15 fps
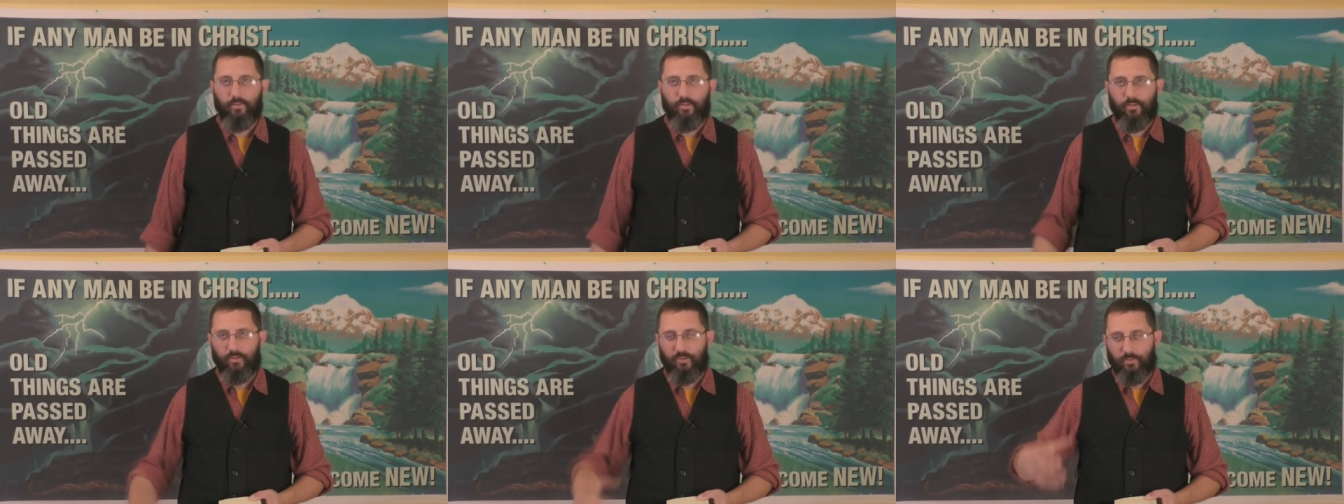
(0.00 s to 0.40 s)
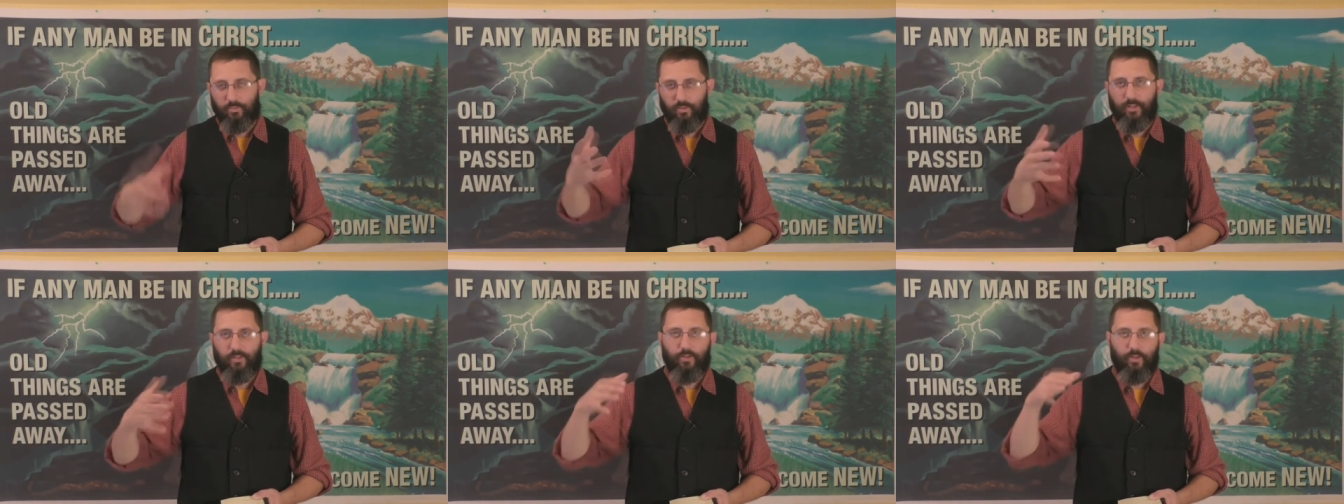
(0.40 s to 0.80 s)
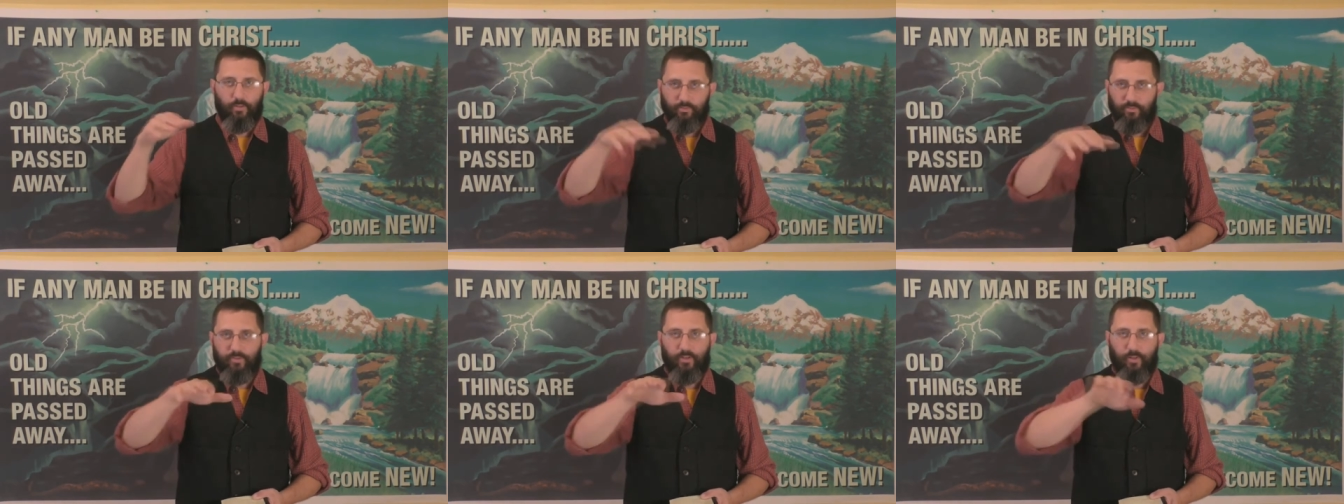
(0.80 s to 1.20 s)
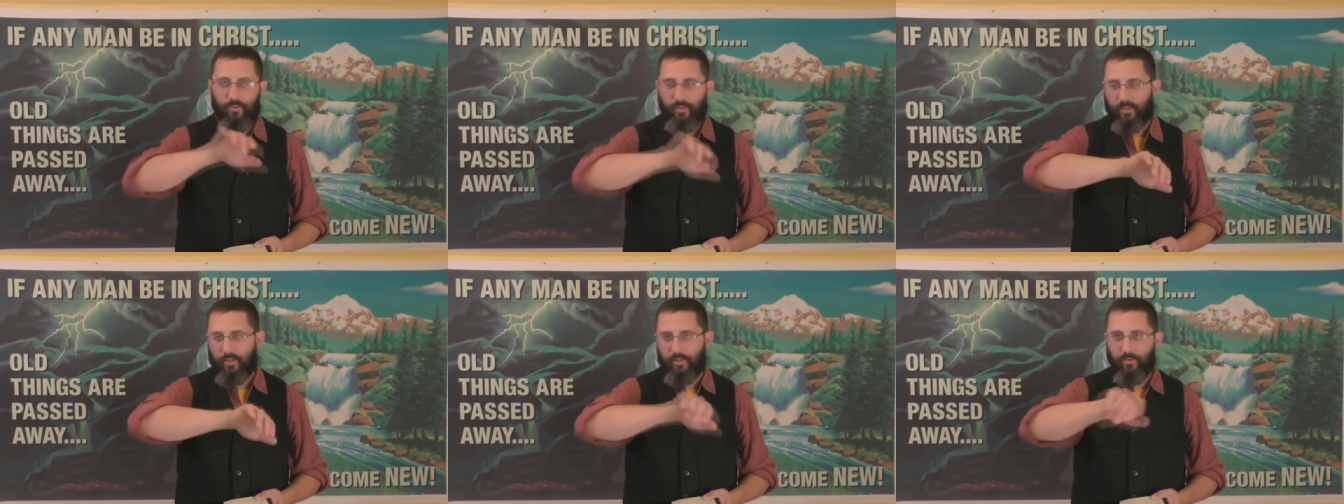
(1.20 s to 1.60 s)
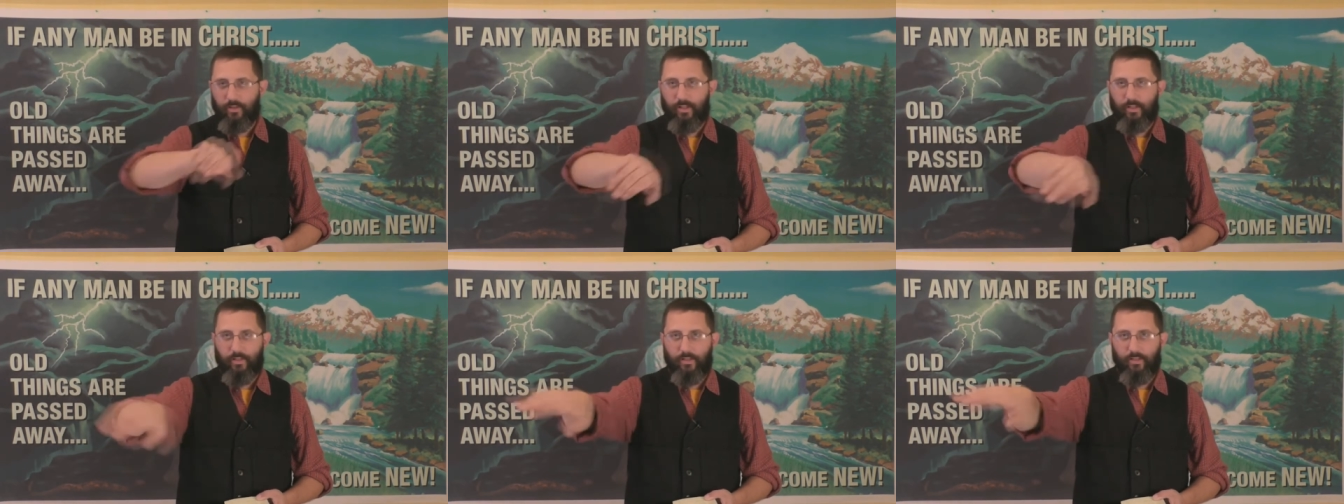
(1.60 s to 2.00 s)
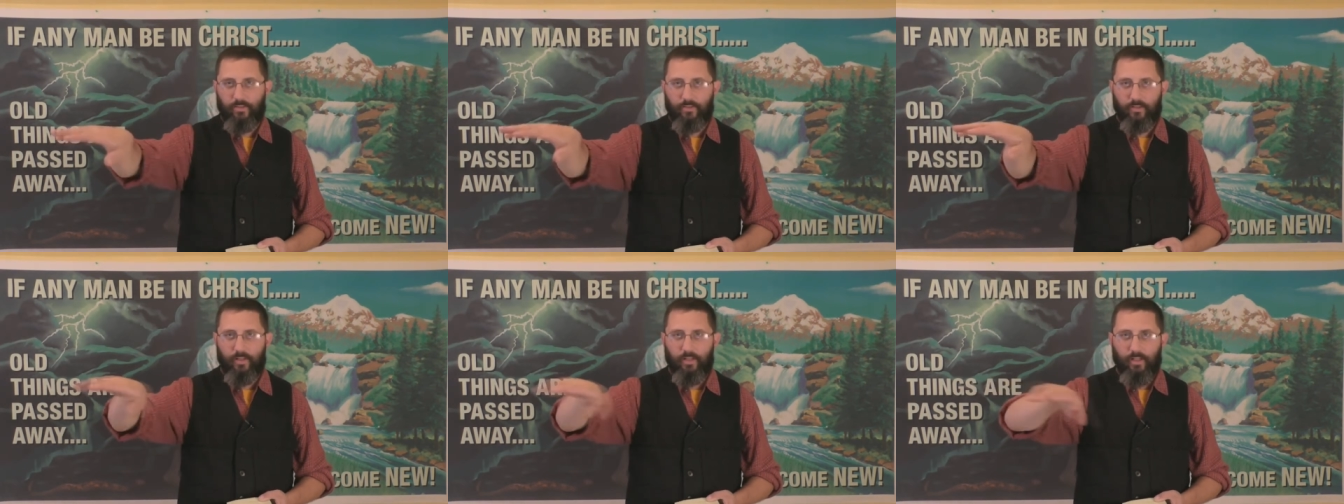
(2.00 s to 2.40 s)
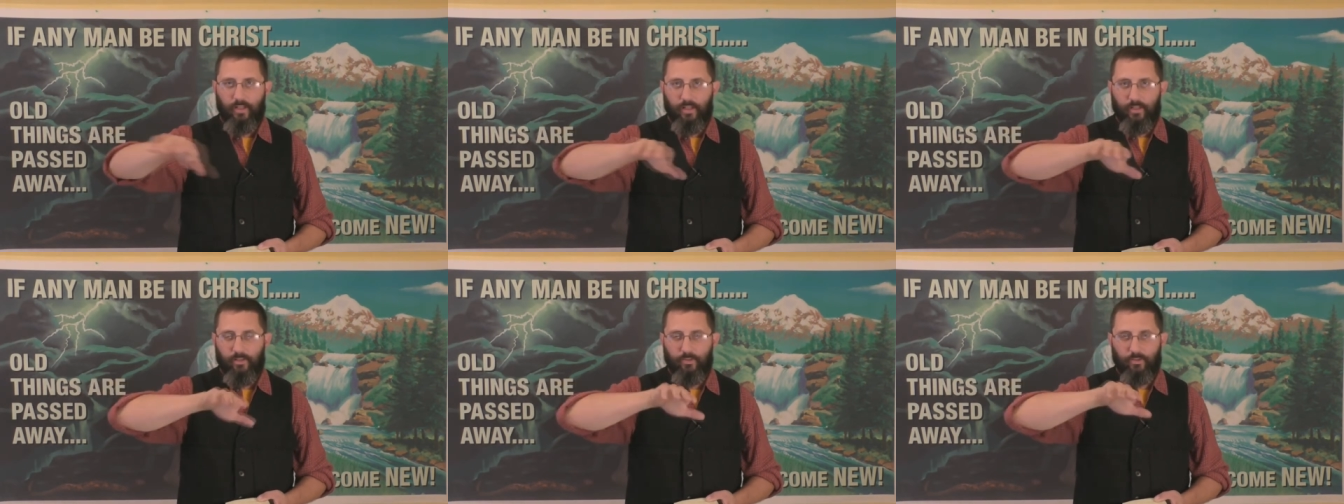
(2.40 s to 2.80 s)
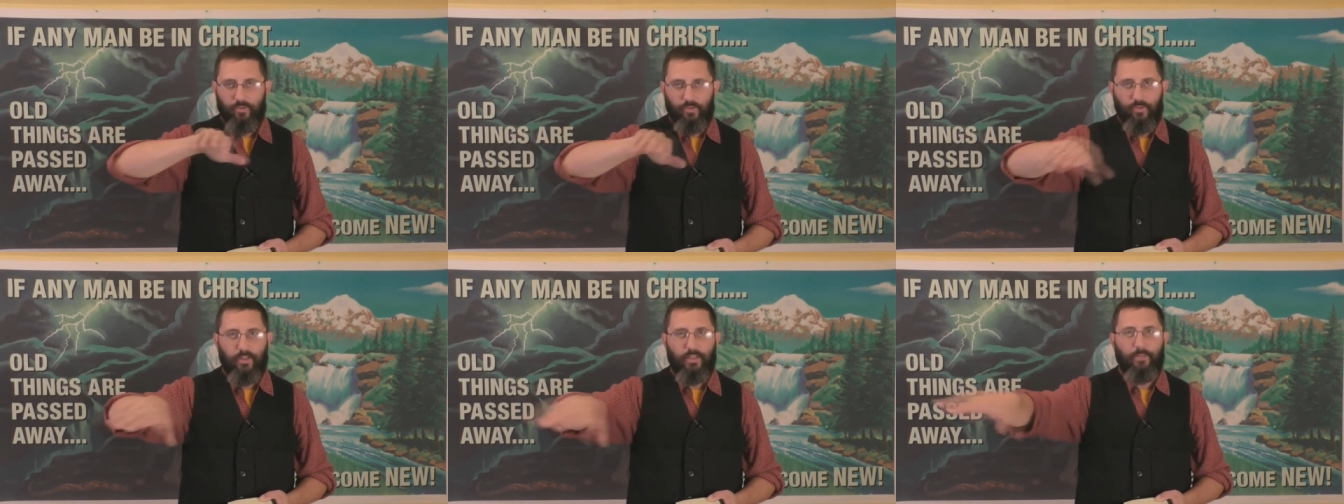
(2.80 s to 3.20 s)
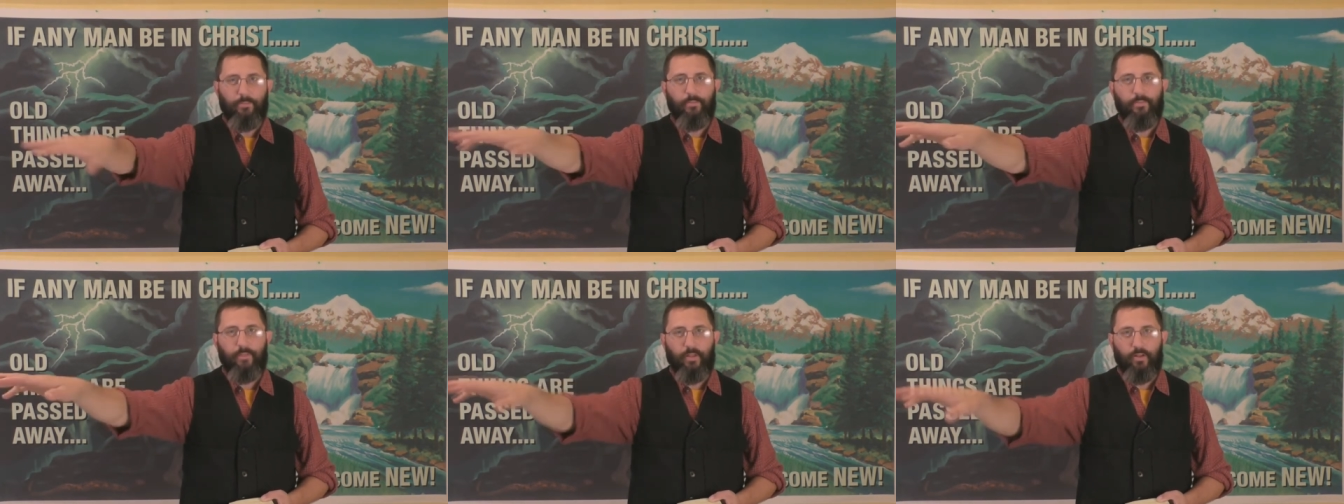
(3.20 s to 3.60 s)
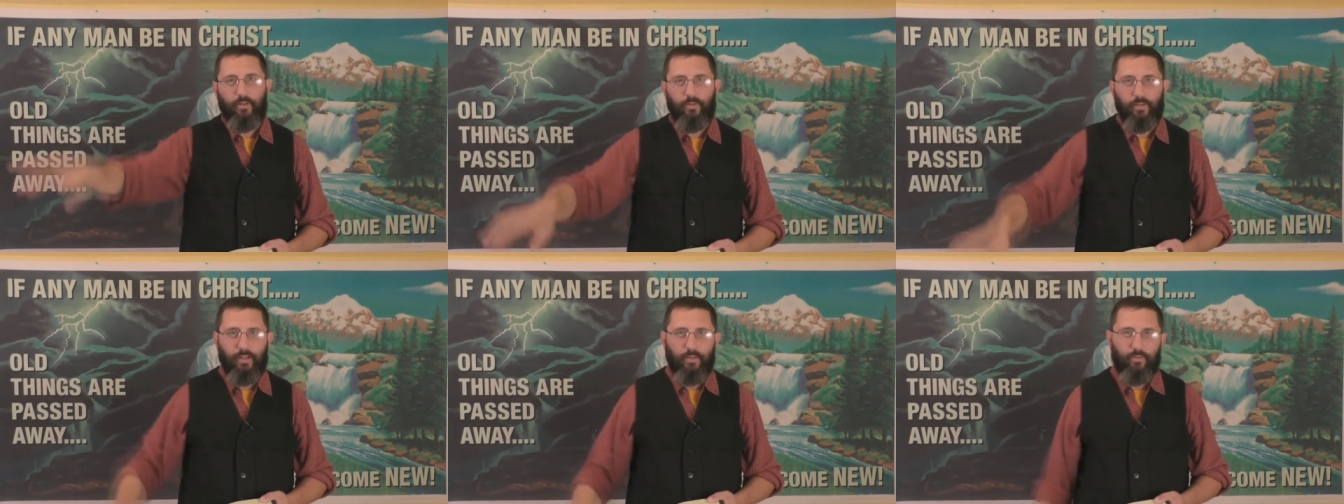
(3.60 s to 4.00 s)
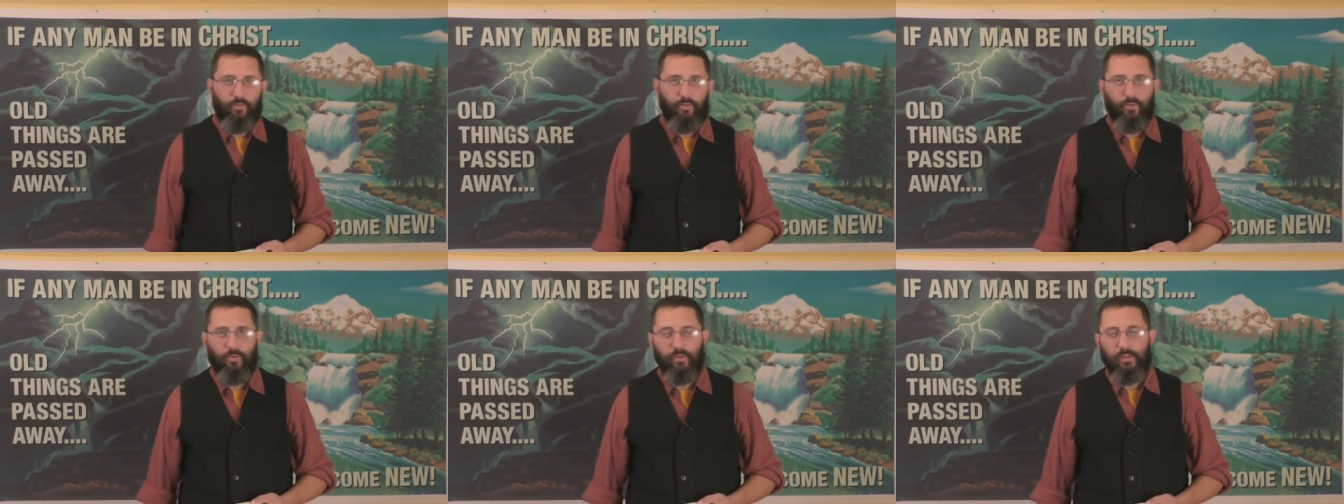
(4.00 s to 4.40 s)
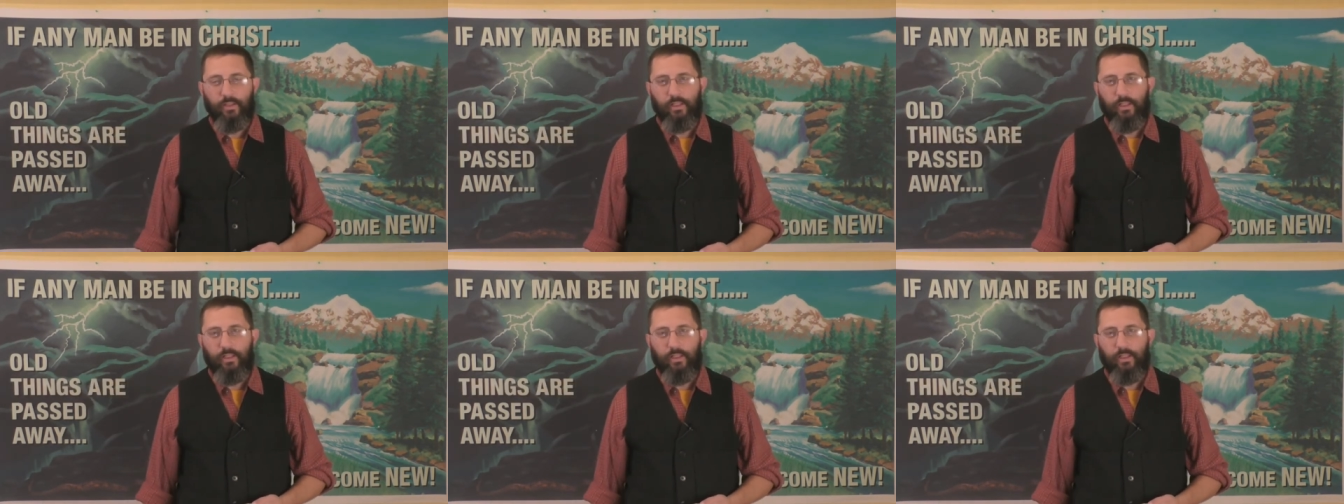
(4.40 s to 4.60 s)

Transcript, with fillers: you know, the springs they overflow and then they go down to this little stream that goes down through.